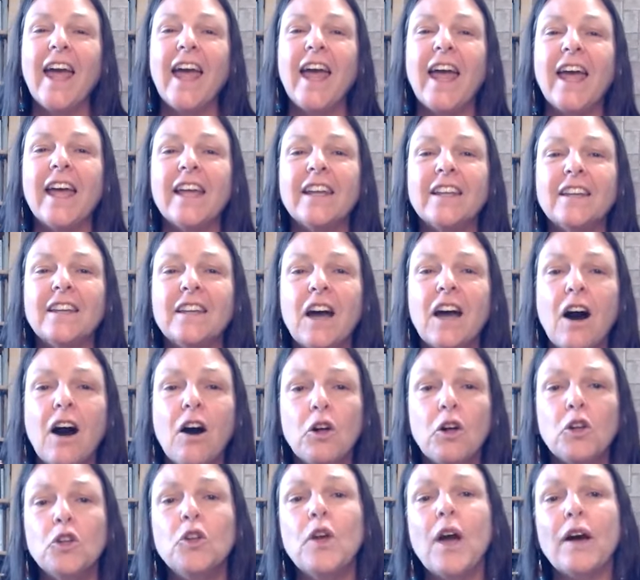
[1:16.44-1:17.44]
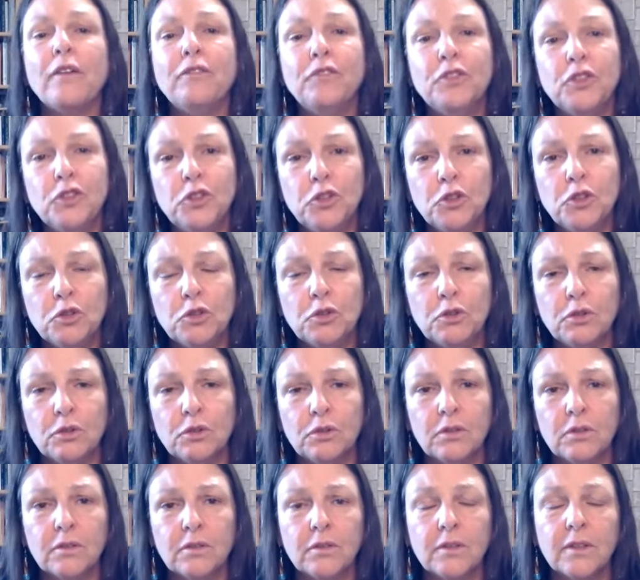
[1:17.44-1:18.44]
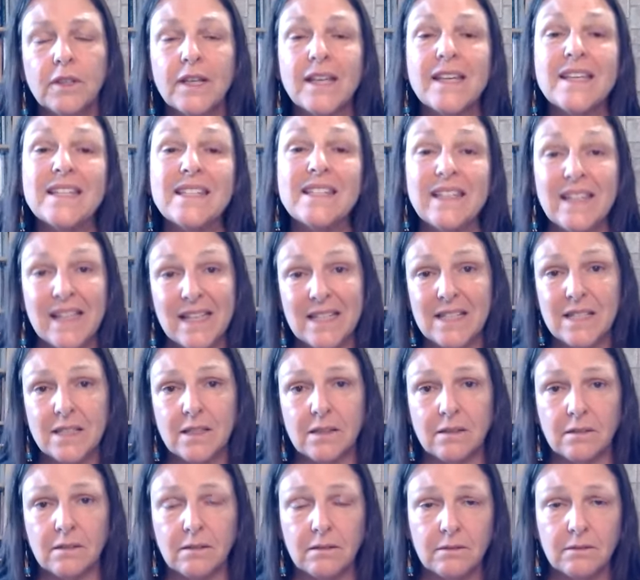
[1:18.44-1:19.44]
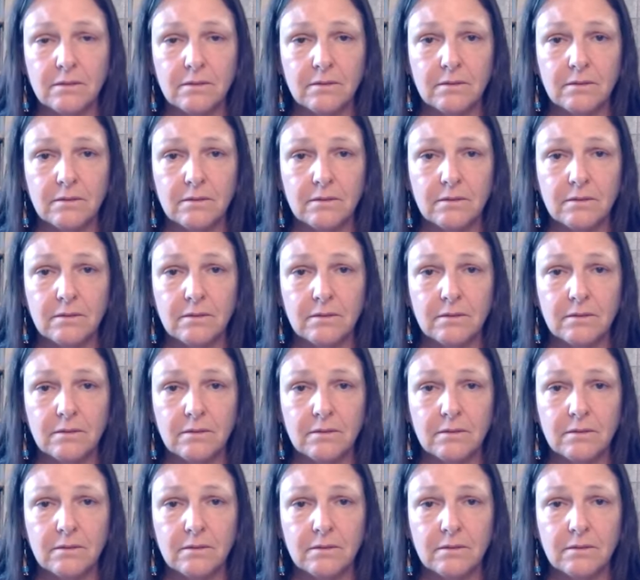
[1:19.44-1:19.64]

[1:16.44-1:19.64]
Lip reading: And all you have to do is listen.